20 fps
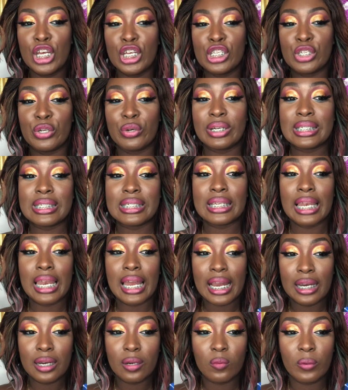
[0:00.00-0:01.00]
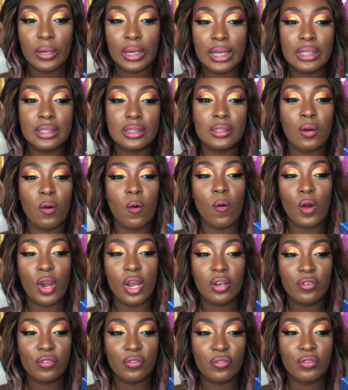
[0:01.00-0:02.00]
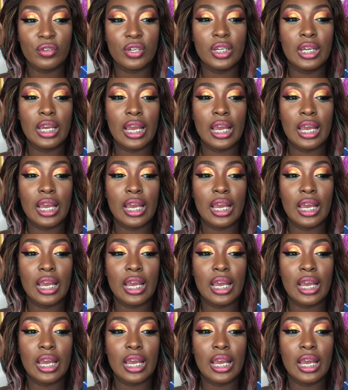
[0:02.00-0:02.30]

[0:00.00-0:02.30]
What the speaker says: So it's lightweight, oil free,